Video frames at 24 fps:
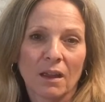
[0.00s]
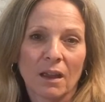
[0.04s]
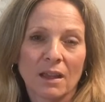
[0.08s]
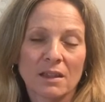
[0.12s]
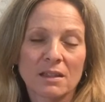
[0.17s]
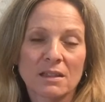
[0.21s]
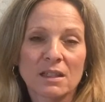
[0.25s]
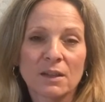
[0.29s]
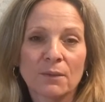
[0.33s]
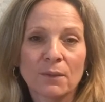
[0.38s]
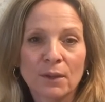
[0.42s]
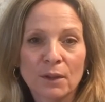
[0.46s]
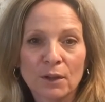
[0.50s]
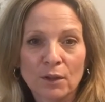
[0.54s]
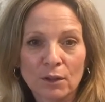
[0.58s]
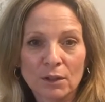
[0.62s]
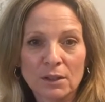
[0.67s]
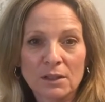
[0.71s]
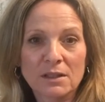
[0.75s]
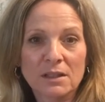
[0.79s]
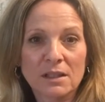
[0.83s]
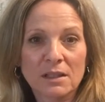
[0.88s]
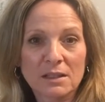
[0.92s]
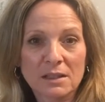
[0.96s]
As difficult
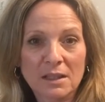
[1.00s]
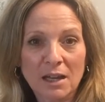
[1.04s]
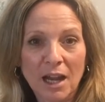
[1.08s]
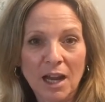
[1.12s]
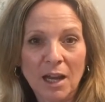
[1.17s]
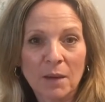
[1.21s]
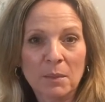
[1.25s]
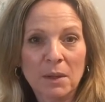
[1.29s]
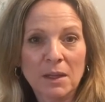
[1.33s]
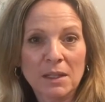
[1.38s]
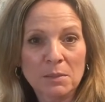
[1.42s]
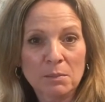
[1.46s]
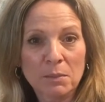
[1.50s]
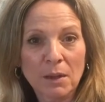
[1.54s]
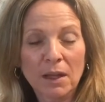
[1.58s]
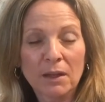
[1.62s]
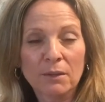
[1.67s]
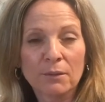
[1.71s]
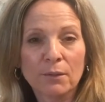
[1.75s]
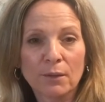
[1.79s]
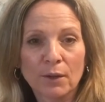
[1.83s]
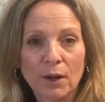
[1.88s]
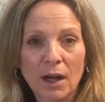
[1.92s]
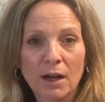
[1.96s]
as this time has
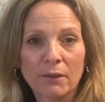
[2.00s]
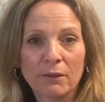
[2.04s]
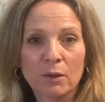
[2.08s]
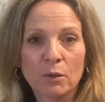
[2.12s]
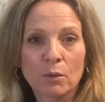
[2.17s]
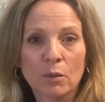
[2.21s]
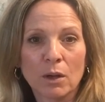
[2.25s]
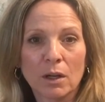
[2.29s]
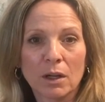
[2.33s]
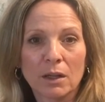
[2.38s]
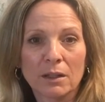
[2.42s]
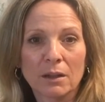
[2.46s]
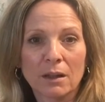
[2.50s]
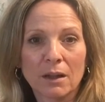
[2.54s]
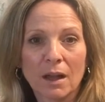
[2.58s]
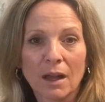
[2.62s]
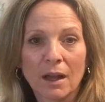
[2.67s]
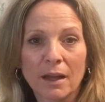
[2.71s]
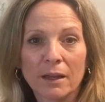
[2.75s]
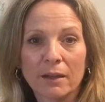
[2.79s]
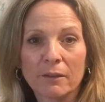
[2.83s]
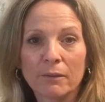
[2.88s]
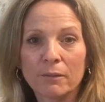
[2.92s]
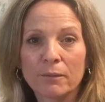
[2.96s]
been for everyone,
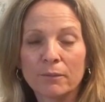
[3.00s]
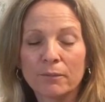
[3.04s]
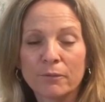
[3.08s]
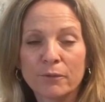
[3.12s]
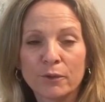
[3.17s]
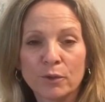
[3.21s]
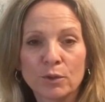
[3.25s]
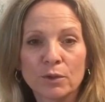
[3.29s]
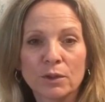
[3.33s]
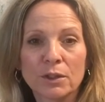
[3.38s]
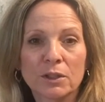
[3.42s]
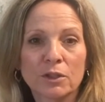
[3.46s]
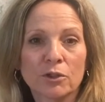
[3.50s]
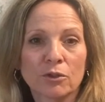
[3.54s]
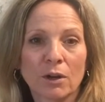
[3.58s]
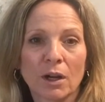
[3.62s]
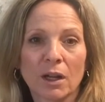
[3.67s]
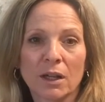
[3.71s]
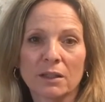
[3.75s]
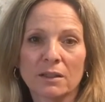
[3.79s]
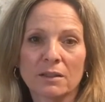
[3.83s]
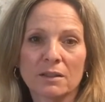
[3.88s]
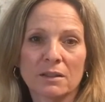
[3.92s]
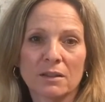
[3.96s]
I fully
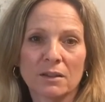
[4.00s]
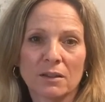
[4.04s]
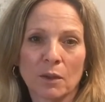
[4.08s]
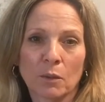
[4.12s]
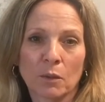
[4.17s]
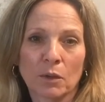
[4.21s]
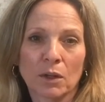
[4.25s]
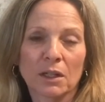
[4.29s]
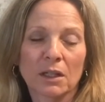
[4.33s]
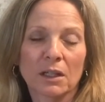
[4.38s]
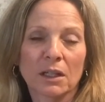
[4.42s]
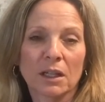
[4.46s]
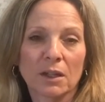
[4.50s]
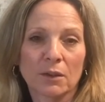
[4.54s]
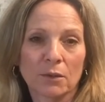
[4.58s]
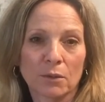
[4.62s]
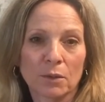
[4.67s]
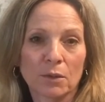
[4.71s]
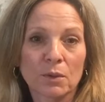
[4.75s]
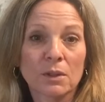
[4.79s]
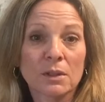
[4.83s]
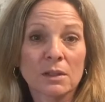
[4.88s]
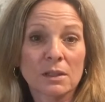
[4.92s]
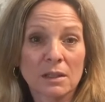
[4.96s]
trust that we're gonna get
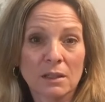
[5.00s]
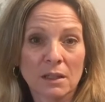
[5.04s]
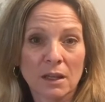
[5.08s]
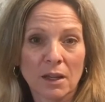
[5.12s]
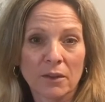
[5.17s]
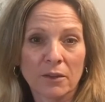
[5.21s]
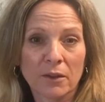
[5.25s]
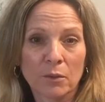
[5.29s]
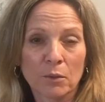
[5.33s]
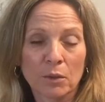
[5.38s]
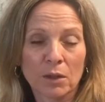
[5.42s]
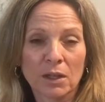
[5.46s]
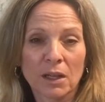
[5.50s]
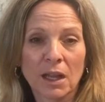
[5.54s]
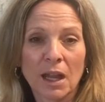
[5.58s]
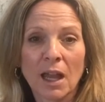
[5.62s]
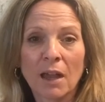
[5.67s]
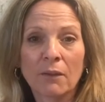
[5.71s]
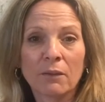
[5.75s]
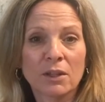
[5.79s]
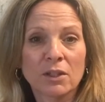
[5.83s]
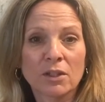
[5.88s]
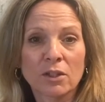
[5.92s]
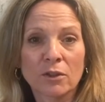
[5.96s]
through this together, we're gonna
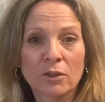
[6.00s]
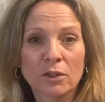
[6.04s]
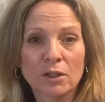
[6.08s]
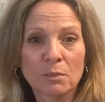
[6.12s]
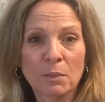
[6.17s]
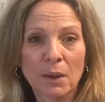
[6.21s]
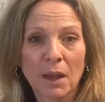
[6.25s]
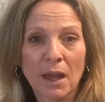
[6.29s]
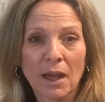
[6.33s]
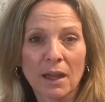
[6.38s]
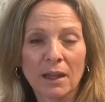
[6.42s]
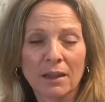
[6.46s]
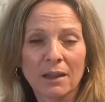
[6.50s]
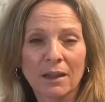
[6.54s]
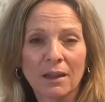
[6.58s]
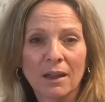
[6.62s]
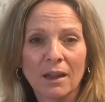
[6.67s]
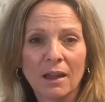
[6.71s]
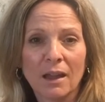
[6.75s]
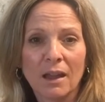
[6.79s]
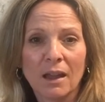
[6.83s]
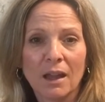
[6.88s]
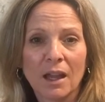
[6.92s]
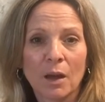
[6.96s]
have each other's back,
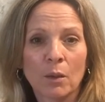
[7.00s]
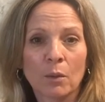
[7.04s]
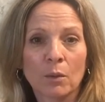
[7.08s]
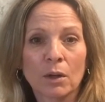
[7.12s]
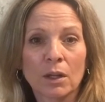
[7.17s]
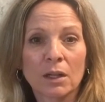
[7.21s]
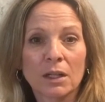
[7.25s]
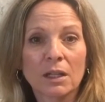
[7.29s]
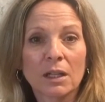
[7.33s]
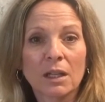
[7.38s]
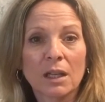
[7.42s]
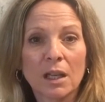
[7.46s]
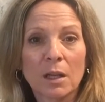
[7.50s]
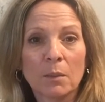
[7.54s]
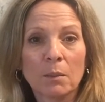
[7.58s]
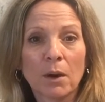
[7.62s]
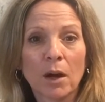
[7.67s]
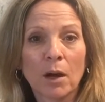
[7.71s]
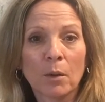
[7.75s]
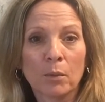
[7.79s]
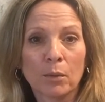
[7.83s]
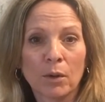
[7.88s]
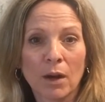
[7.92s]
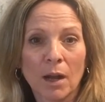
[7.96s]
and we're gonna keep
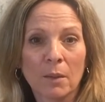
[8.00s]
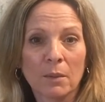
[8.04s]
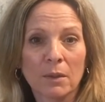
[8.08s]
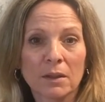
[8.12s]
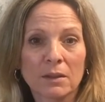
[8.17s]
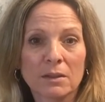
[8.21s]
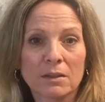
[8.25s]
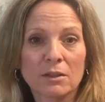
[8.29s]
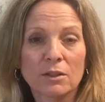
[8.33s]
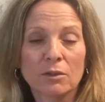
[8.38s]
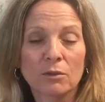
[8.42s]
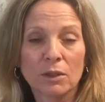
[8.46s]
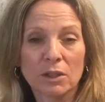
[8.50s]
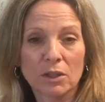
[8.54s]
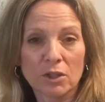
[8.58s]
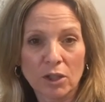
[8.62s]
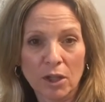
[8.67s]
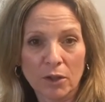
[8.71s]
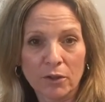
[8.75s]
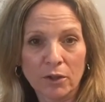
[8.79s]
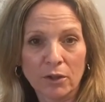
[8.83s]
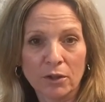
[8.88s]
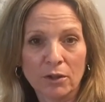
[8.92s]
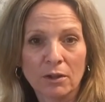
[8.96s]
our promise to each
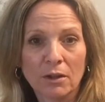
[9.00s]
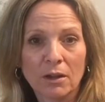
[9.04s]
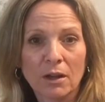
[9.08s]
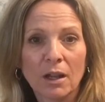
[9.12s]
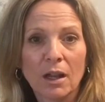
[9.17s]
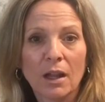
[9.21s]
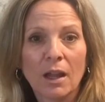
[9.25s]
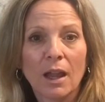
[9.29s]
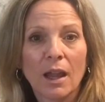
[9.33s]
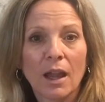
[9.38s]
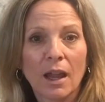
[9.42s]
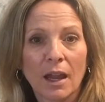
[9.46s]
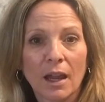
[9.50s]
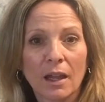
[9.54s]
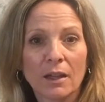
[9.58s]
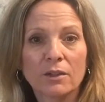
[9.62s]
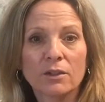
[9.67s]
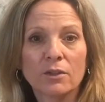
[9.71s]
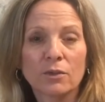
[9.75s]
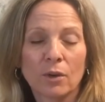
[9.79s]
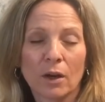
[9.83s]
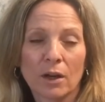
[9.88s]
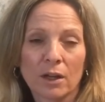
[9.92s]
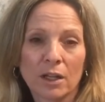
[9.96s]
other and
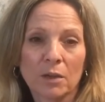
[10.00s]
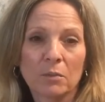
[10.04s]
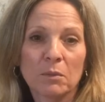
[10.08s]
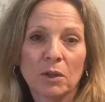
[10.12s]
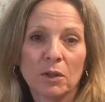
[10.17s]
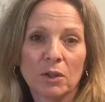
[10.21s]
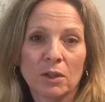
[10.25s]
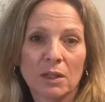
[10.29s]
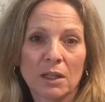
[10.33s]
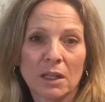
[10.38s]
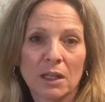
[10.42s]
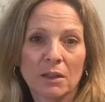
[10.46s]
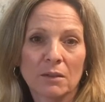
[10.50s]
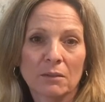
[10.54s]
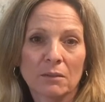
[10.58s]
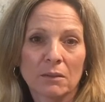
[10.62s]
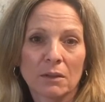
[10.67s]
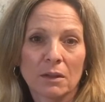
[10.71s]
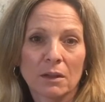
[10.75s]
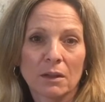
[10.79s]
to our community.